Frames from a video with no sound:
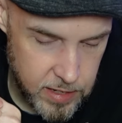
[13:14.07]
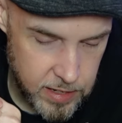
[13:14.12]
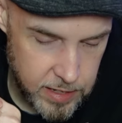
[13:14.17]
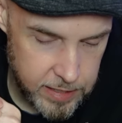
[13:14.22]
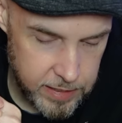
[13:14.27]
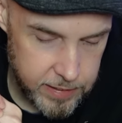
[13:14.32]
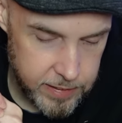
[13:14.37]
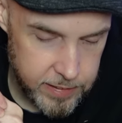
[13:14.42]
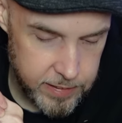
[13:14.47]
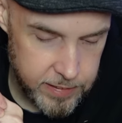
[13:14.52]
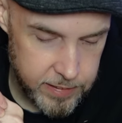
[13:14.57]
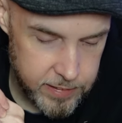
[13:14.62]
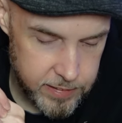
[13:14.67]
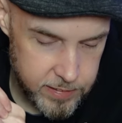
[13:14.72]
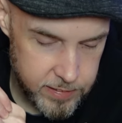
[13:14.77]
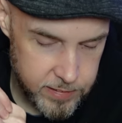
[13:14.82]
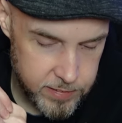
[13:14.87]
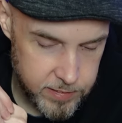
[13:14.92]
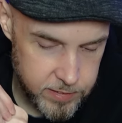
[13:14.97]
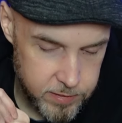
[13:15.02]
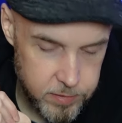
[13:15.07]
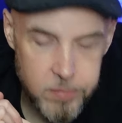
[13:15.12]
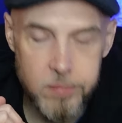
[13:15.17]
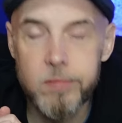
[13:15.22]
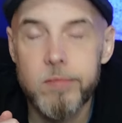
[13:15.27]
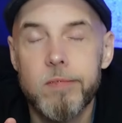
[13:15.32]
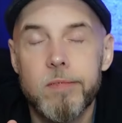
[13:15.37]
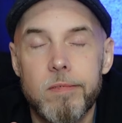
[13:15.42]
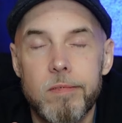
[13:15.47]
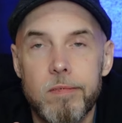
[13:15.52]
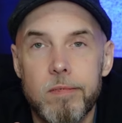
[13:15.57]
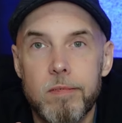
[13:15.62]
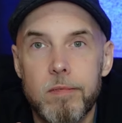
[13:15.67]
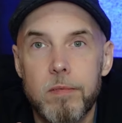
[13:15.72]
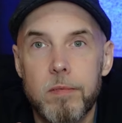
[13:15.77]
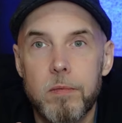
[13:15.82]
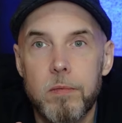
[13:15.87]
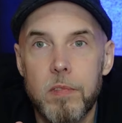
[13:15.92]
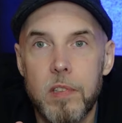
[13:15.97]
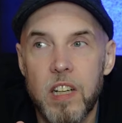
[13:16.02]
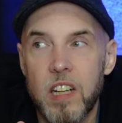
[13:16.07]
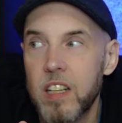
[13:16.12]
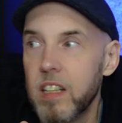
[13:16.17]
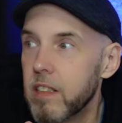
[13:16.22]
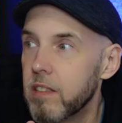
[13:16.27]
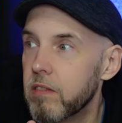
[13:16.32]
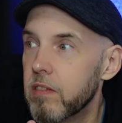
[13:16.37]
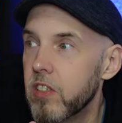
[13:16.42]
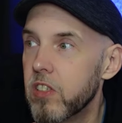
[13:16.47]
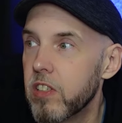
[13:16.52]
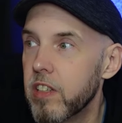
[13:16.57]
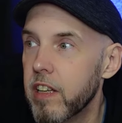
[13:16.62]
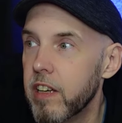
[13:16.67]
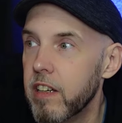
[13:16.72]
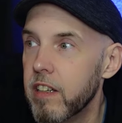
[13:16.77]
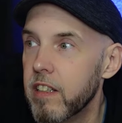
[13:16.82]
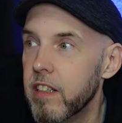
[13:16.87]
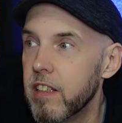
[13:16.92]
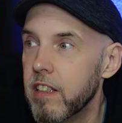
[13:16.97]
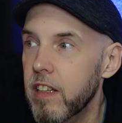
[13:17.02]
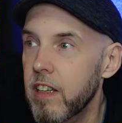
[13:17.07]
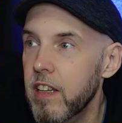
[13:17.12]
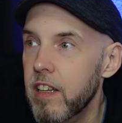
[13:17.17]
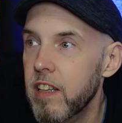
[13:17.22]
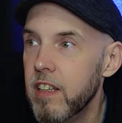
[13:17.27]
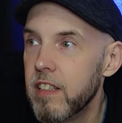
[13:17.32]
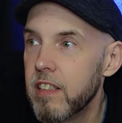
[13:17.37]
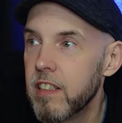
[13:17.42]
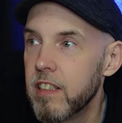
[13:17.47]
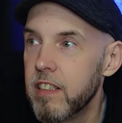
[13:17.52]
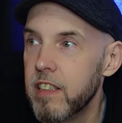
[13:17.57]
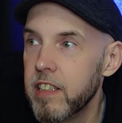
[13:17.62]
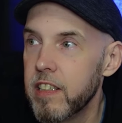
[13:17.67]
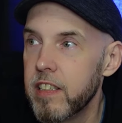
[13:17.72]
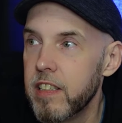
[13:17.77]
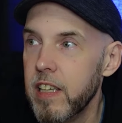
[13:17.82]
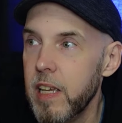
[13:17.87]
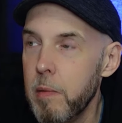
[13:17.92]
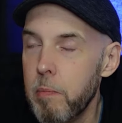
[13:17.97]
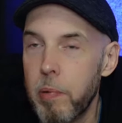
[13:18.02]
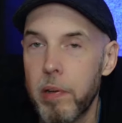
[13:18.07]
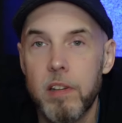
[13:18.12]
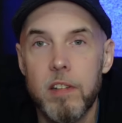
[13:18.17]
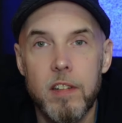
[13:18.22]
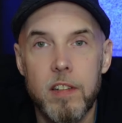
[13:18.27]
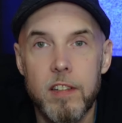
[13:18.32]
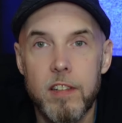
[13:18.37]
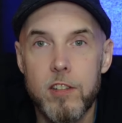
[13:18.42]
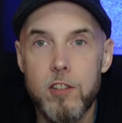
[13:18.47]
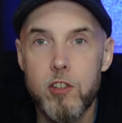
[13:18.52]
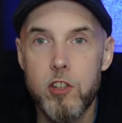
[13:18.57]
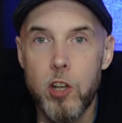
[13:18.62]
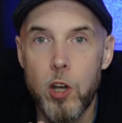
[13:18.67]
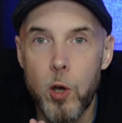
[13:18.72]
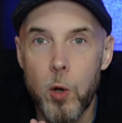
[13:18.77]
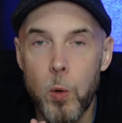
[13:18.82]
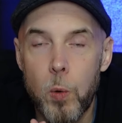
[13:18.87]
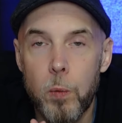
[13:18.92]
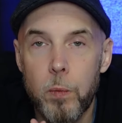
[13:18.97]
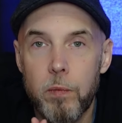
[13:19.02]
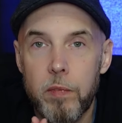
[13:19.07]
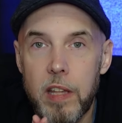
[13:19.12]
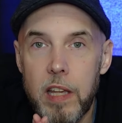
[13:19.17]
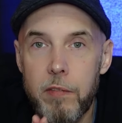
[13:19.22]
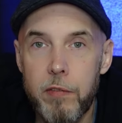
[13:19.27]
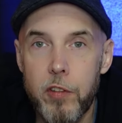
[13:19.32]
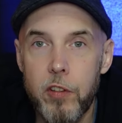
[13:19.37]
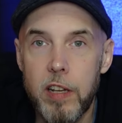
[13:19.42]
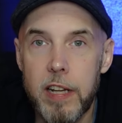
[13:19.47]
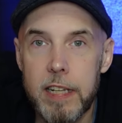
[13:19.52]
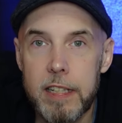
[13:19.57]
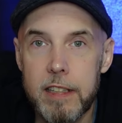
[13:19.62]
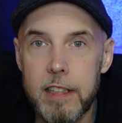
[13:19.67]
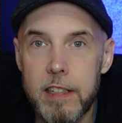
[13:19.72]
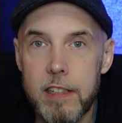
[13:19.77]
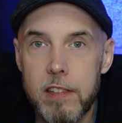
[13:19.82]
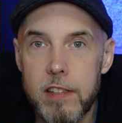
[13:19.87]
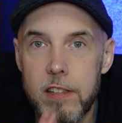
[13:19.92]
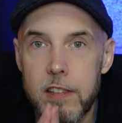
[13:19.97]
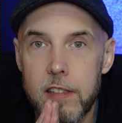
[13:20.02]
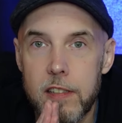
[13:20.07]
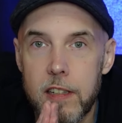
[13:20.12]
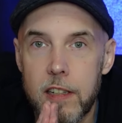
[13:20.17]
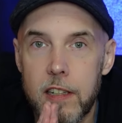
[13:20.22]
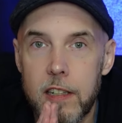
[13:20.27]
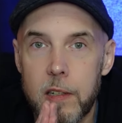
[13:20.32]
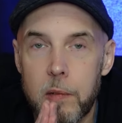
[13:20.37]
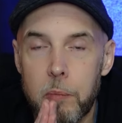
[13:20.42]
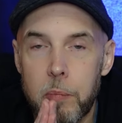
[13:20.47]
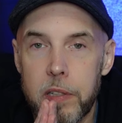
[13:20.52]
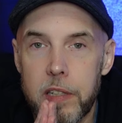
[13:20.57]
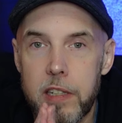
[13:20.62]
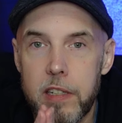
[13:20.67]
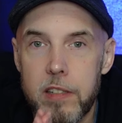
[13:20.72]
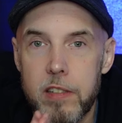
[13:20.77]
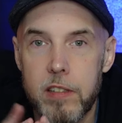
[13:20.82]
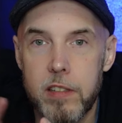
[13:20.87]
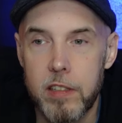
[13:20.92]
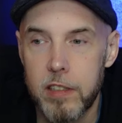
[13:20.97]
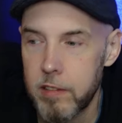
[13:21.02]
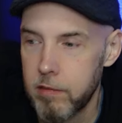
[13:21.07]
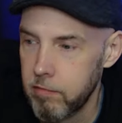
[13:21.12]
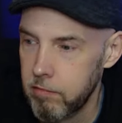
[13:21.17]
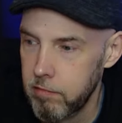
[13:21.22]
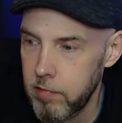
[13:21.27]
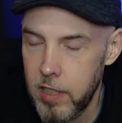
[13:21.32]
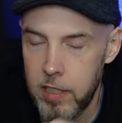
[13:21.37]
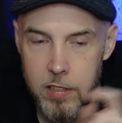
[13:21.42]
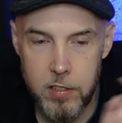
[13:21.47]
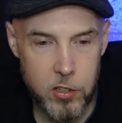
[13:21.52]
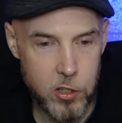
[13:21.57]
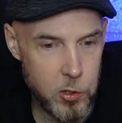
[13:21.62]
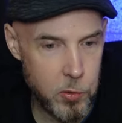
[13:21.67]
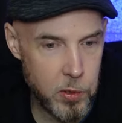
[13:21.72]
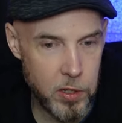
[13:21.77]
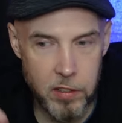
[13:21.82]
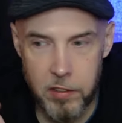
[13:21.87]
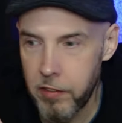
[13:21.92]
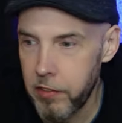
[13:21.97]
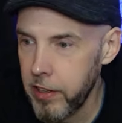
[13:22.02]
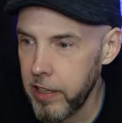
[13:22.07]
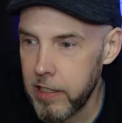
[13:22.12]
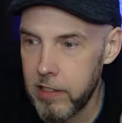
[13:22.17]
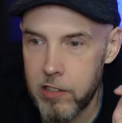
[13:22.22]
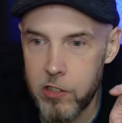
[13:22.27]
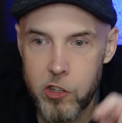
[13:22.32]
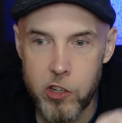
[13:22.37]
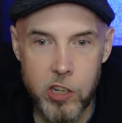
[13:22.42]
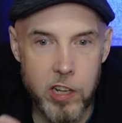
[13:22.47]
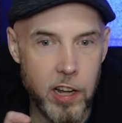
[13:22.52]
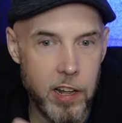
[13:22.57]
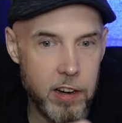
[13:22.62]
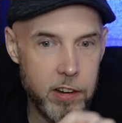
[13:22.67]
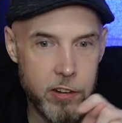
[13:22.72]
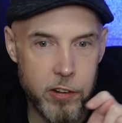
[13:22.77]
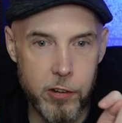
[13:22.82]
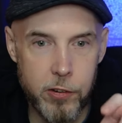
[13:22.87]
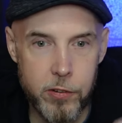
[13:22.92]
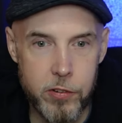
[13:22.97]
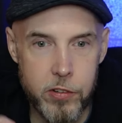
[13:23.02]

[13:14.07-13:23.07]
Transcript: I kind of decided to dig deep. So if you like this, please, you know, do all the things that you got to do